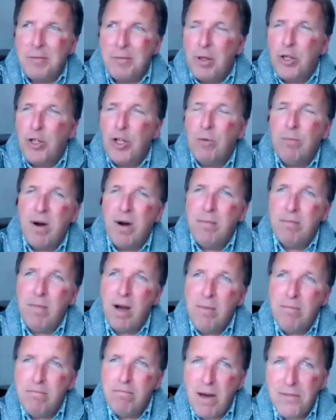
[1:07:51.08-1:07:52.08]
you know, my my
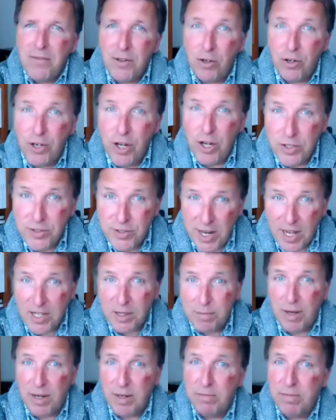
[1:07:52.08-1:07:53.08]
mother on her
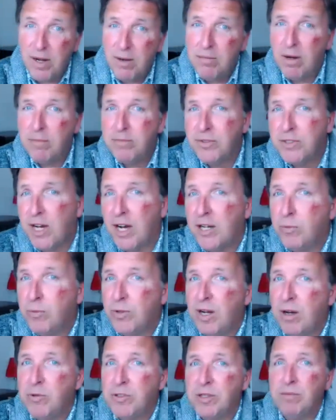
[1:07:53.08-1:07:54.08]
deathbed, my mum died when
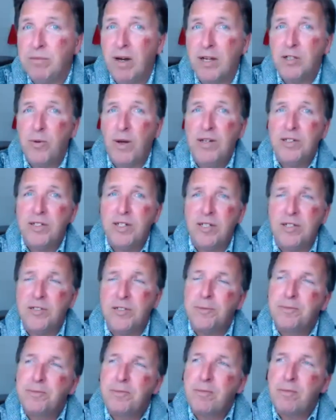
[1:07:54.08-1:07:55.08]
I was in my
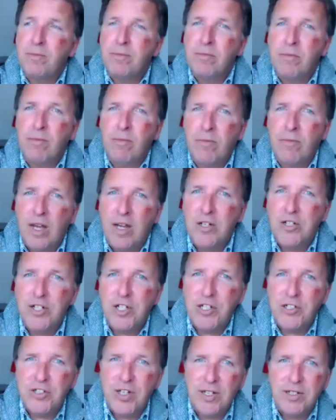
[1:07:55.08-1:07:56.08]
twenties, and she
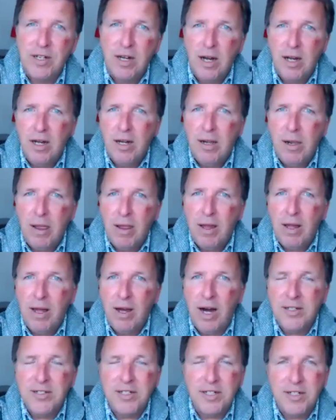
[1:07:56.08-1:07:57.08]
said,
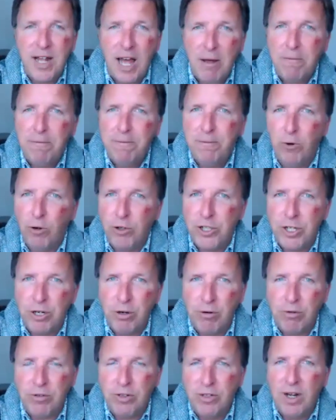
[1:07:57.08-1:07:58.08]
I didn't have four
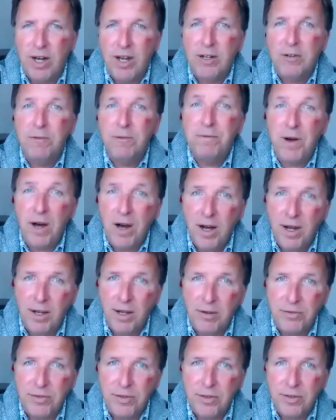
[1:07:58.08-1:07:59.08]
children, I had
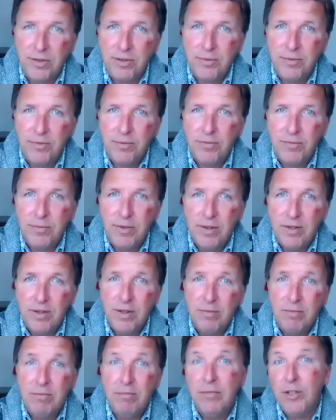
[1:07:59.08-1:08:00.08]
five.
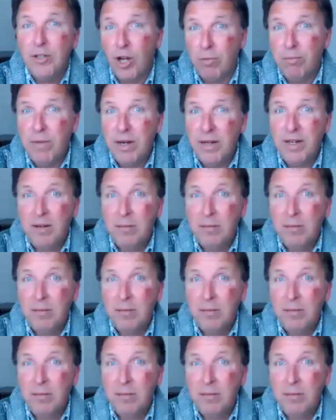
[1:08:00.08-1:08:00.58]
You know, meaning